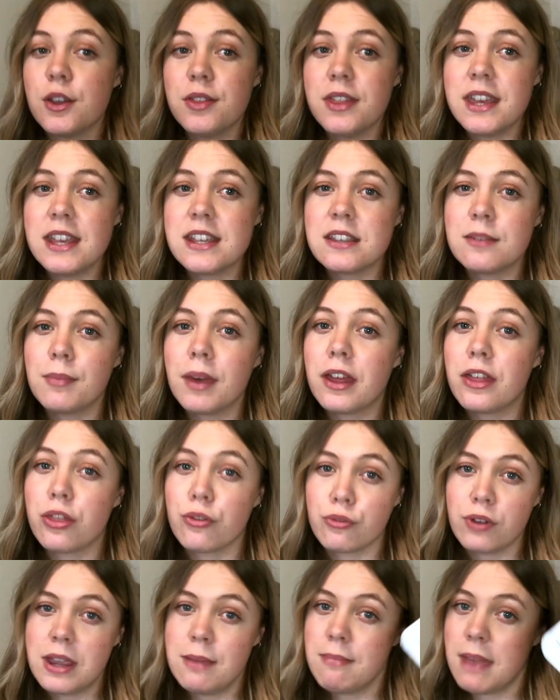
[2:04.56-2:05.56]
these are my
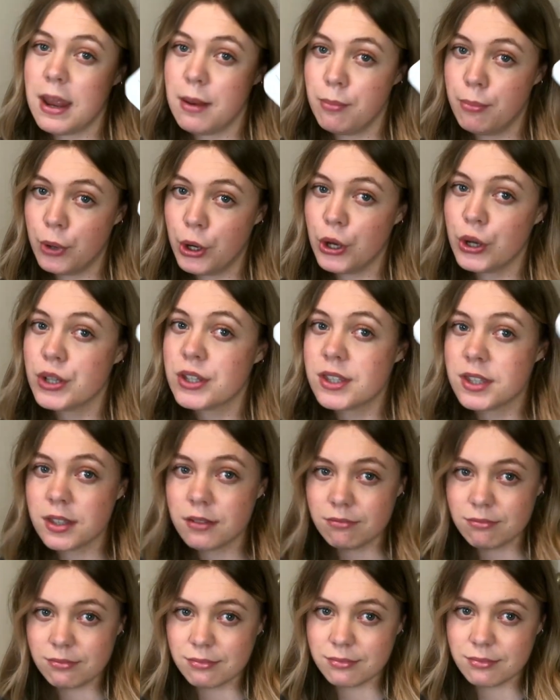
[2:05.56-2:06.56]
3 main books
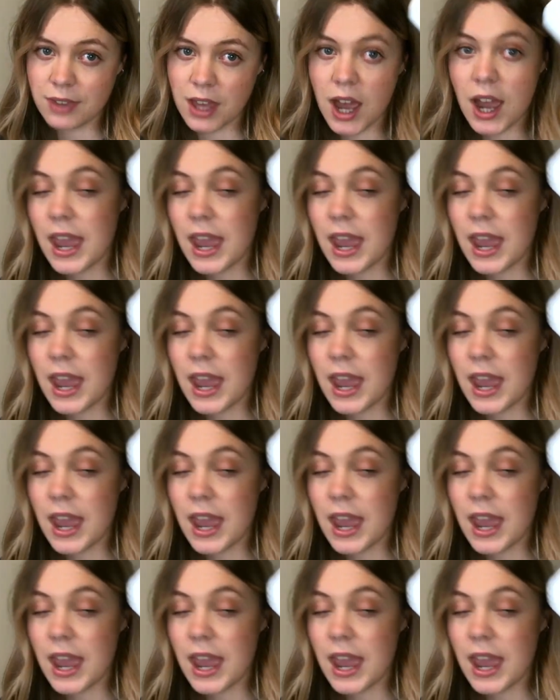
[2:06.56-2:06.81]
that I